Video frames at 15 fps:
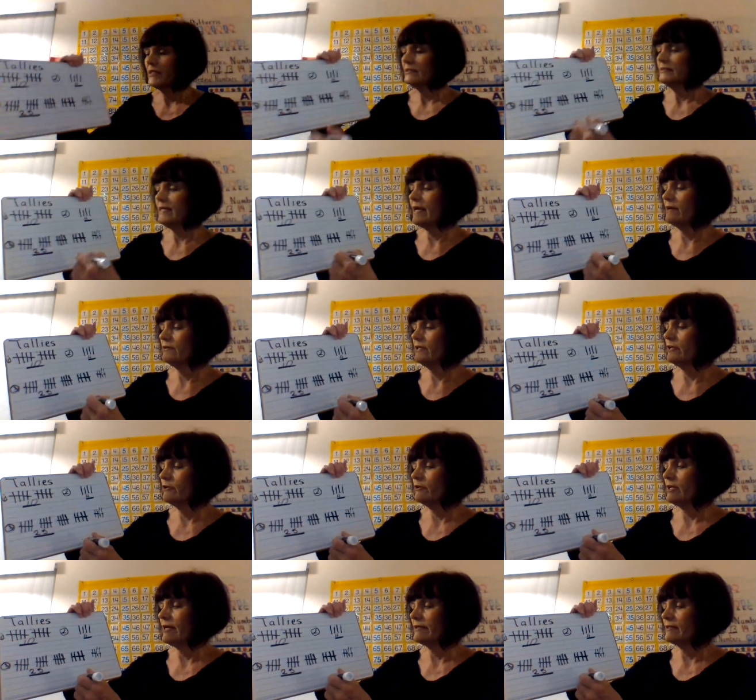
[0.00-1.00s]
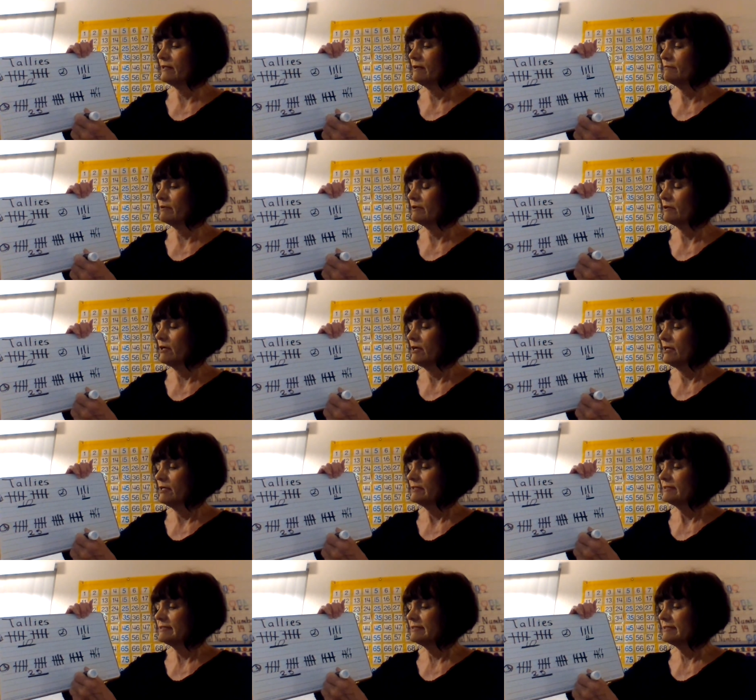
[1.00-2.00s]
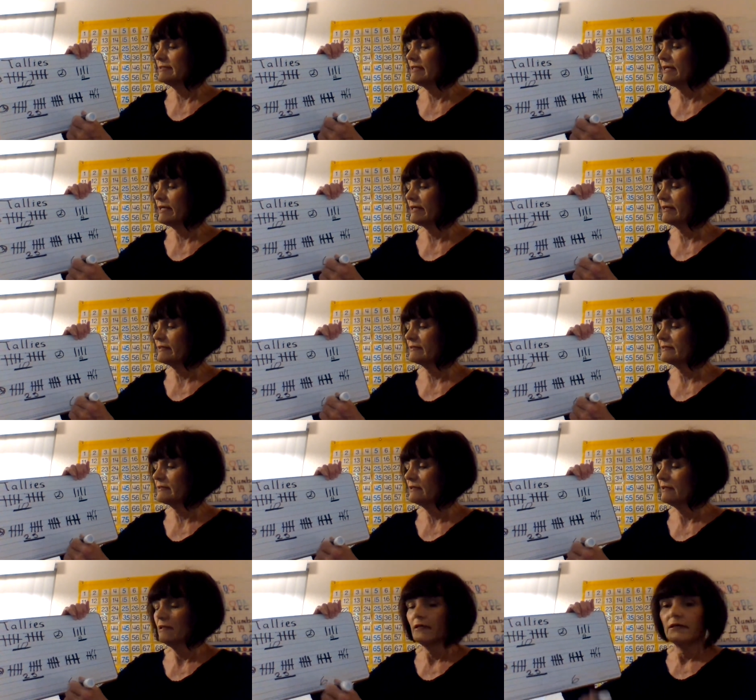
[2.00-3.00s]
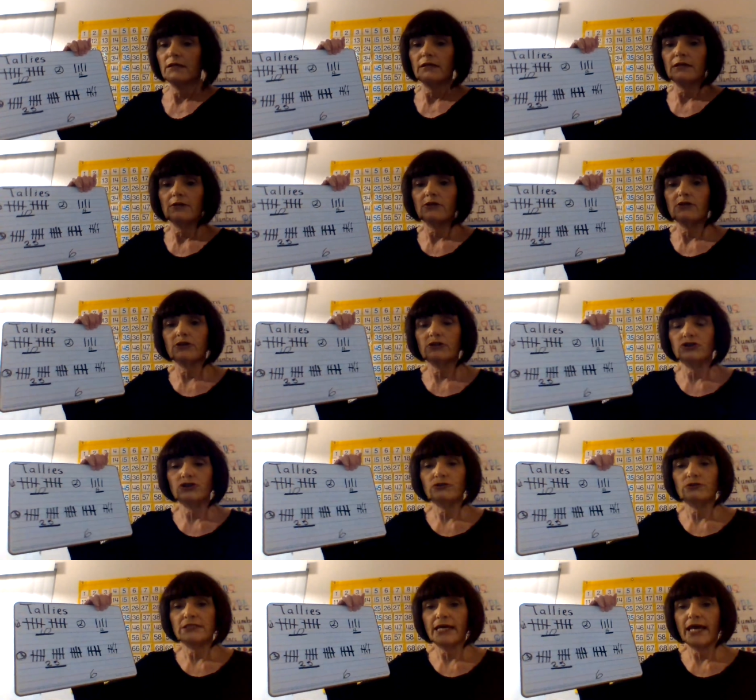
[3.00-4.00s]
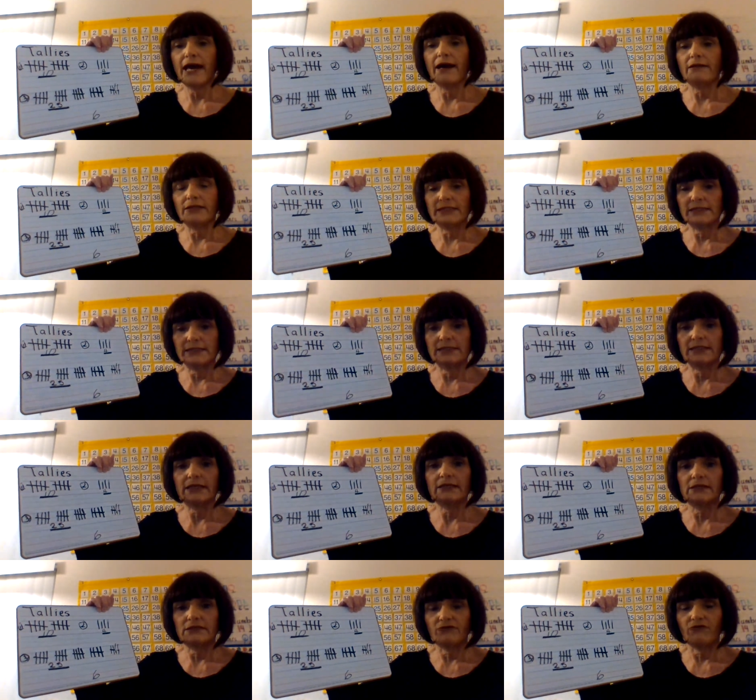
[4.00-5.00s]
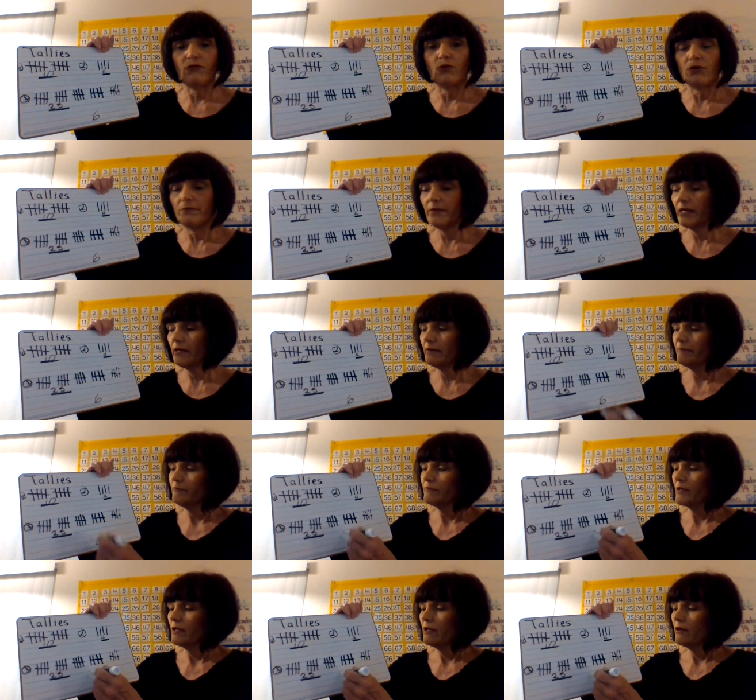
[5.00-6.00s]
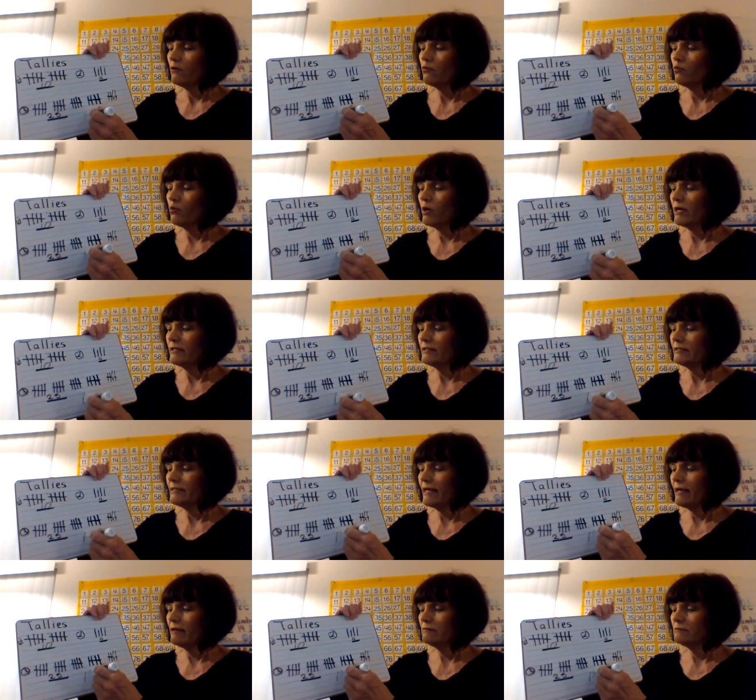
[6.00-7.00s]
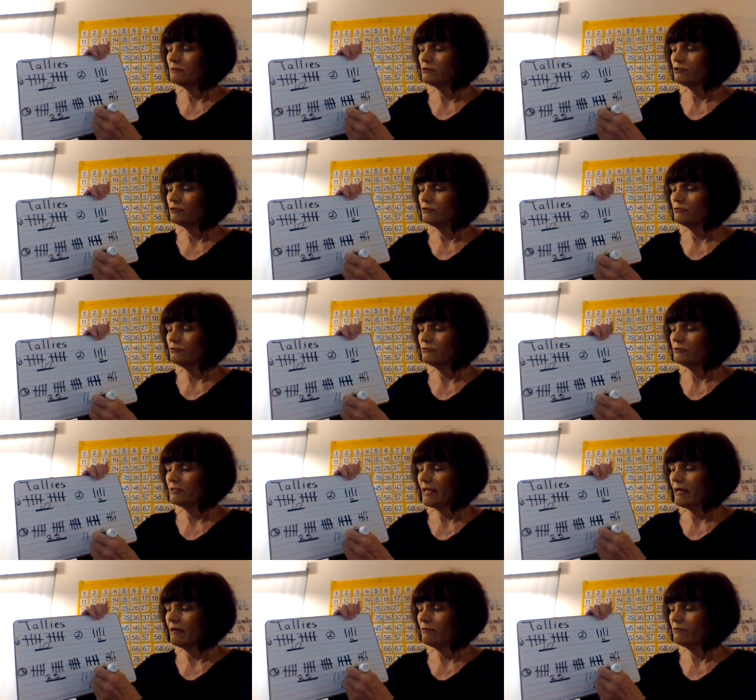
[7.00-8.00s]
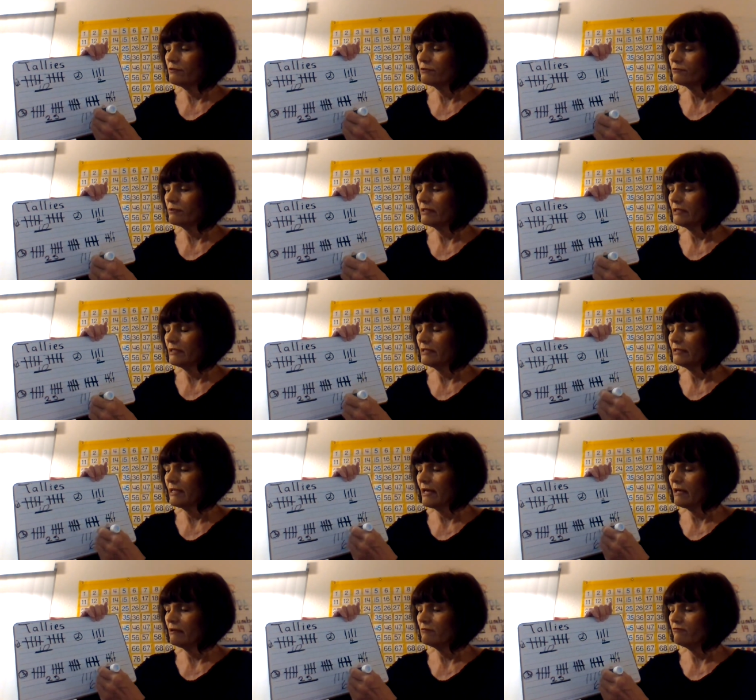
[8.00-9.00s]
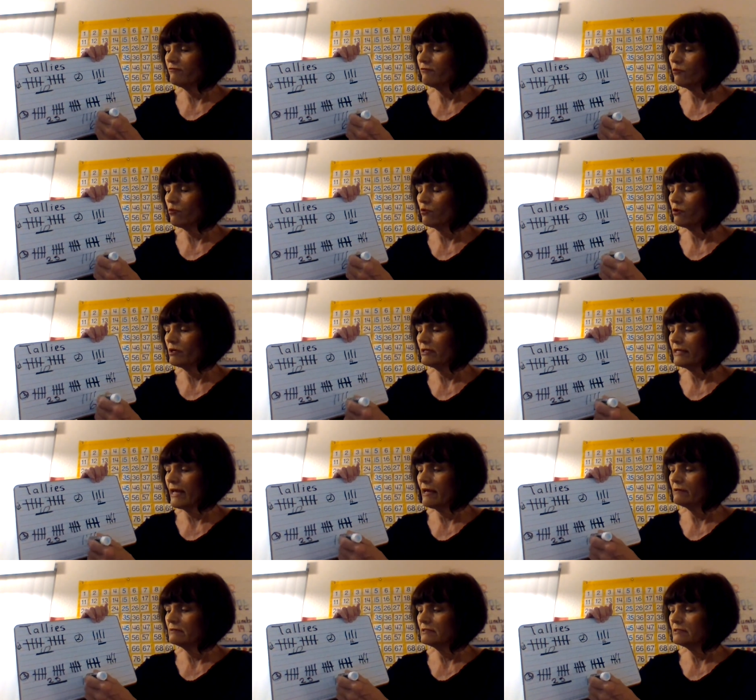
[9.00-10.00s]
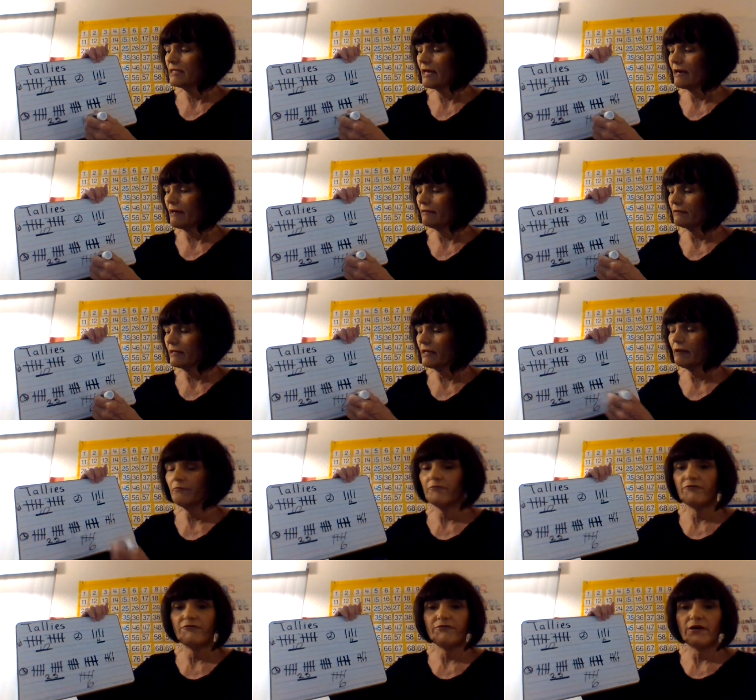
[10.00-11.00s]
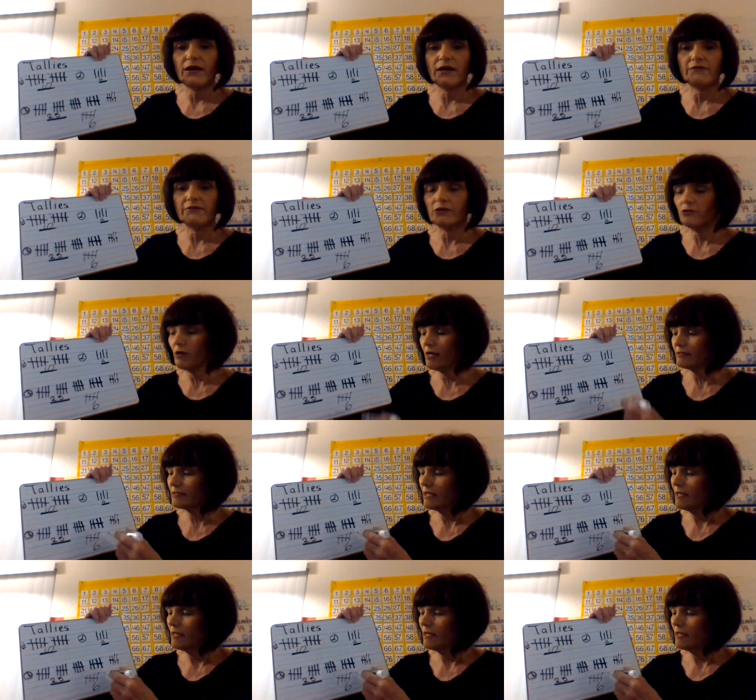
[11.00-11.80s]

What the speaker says: down here like number 6, could you tally 6 for me? 1 down, 2 down, 3 down, 4 down, tally up, 5 across,